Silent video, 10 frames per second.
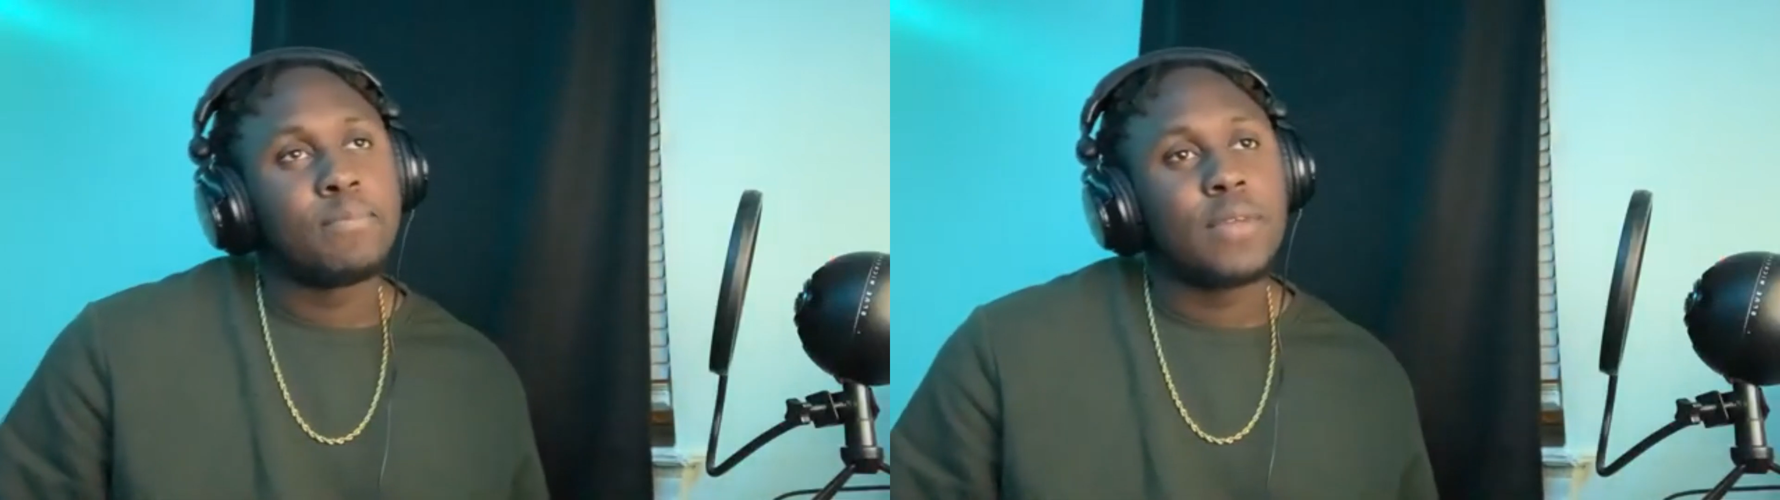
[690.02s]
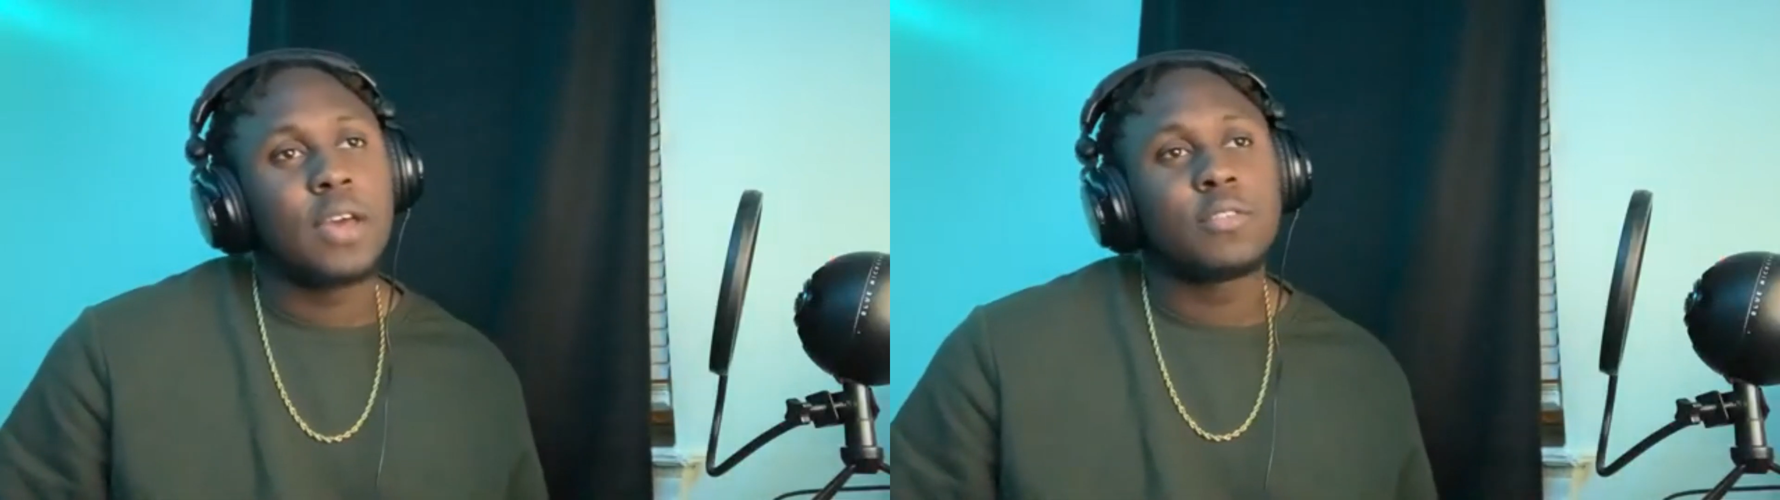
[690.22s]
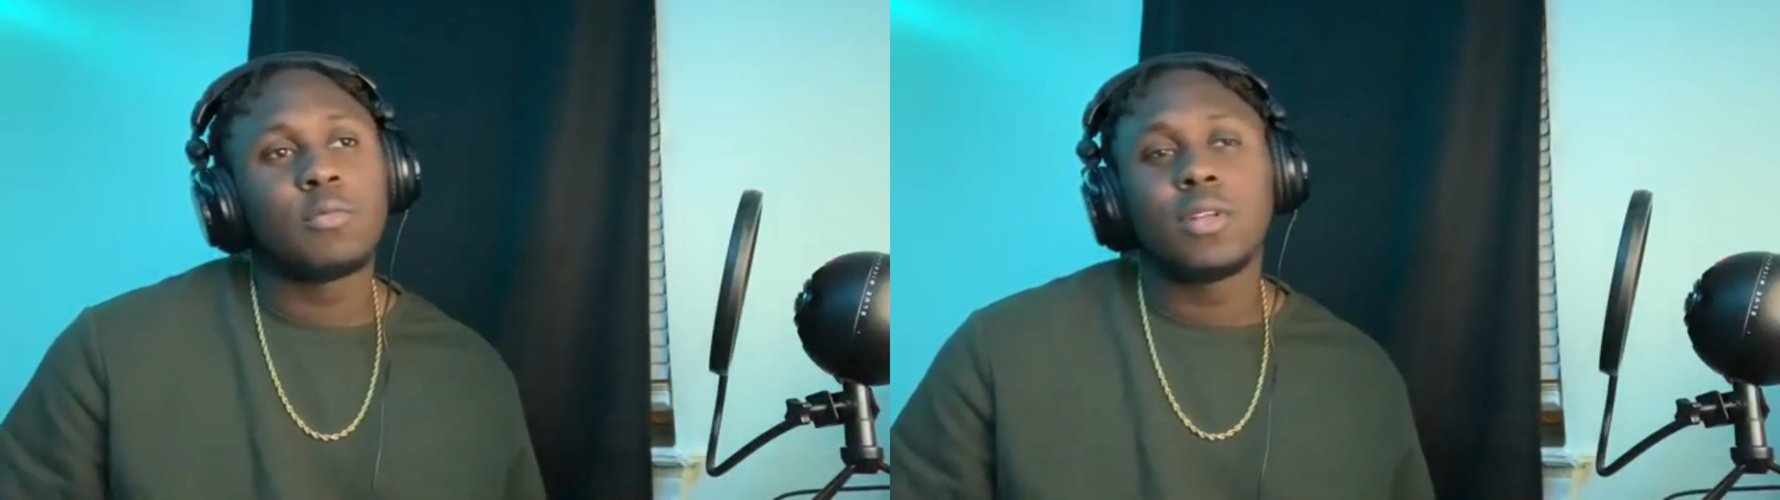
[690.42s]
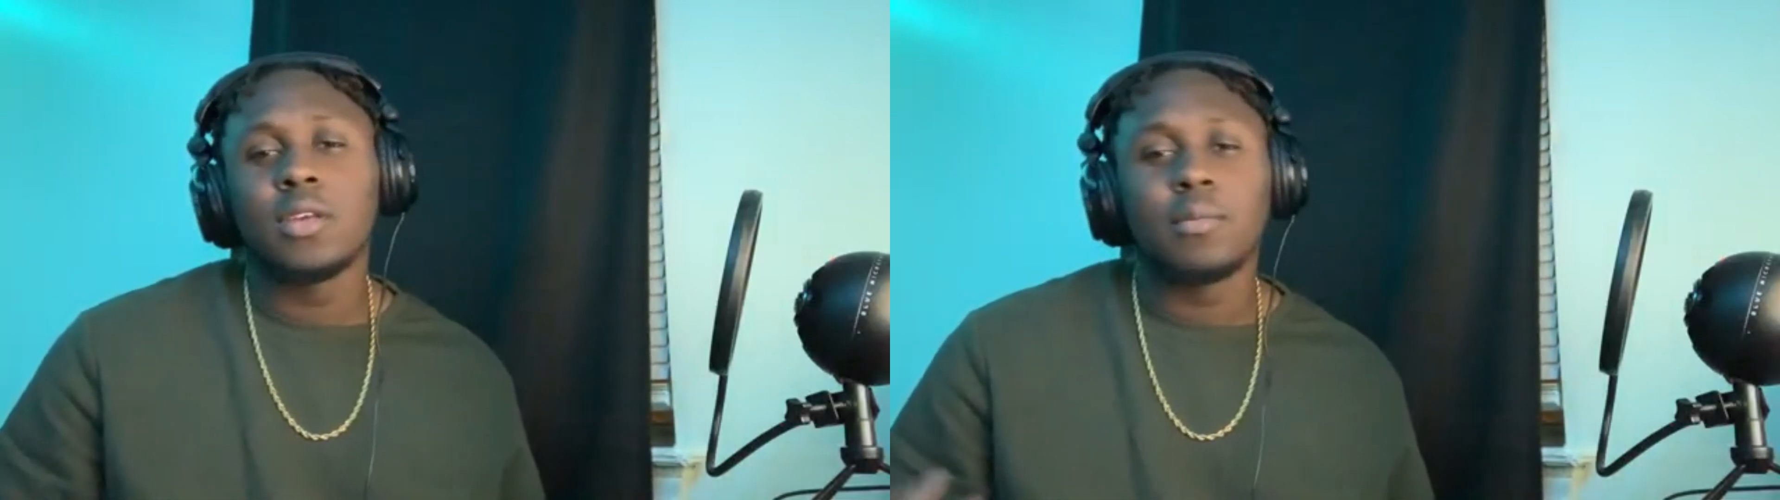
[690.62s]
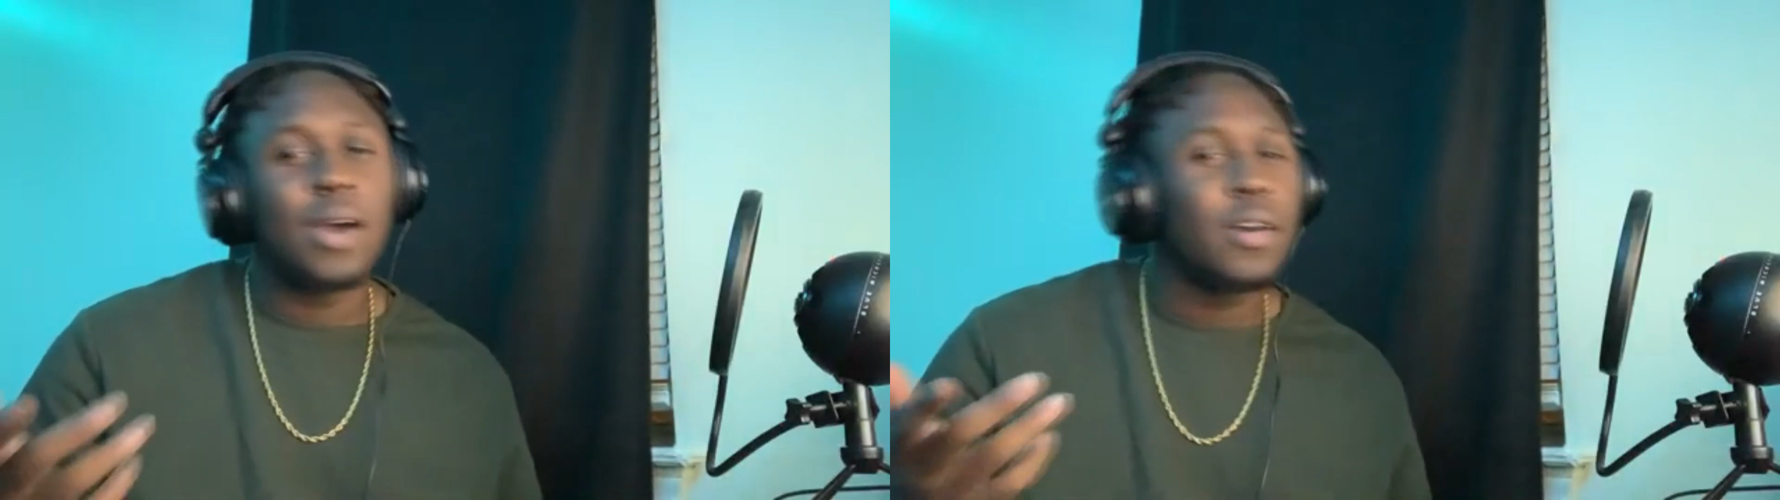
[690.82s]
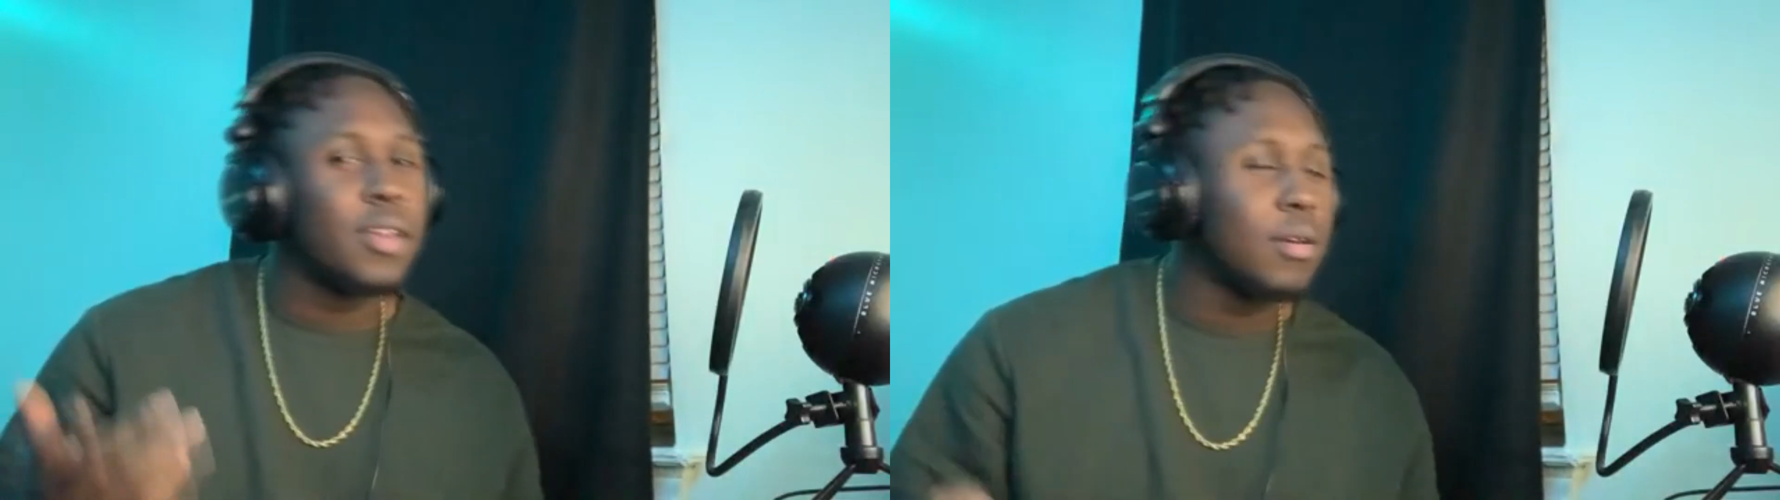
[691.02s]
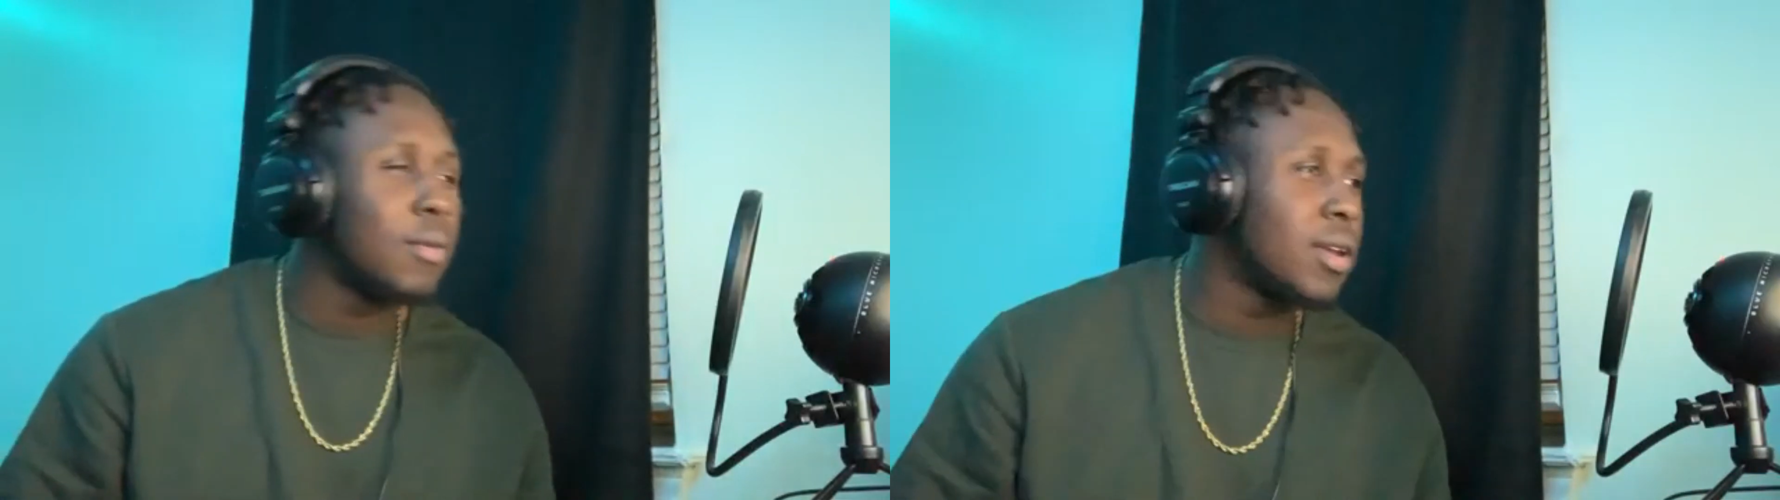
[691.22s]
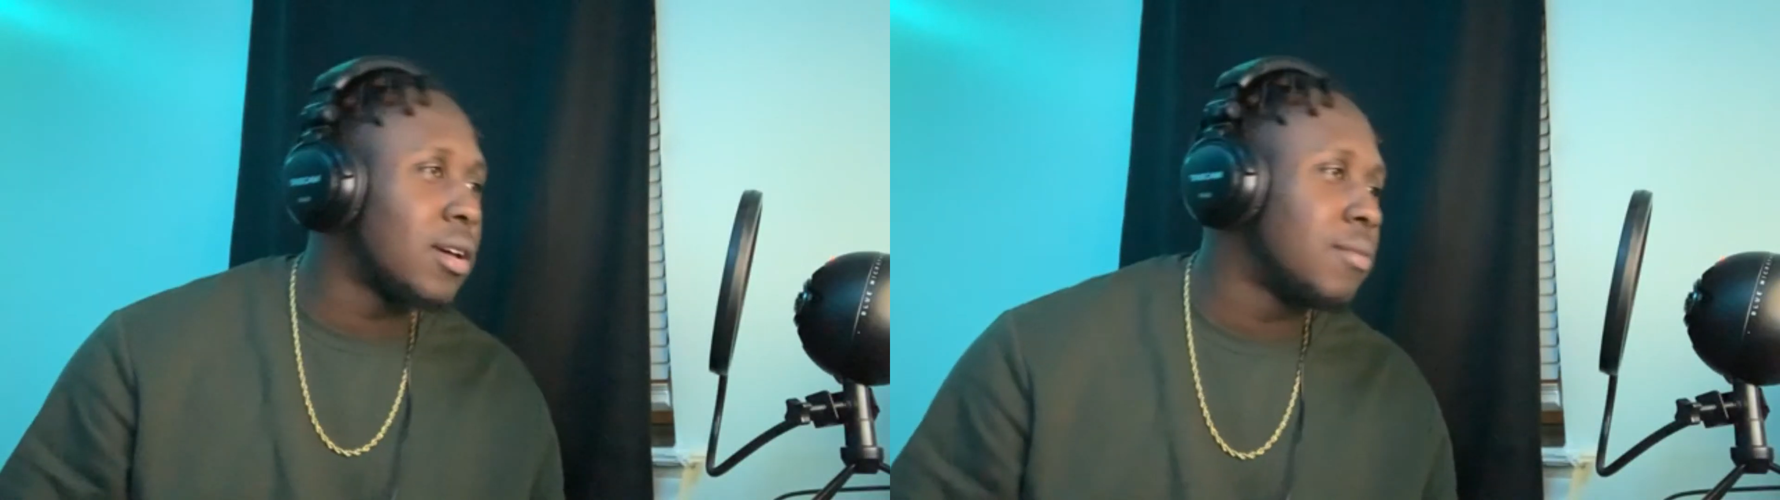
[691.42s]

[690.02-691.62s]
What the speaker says: that's really about it when it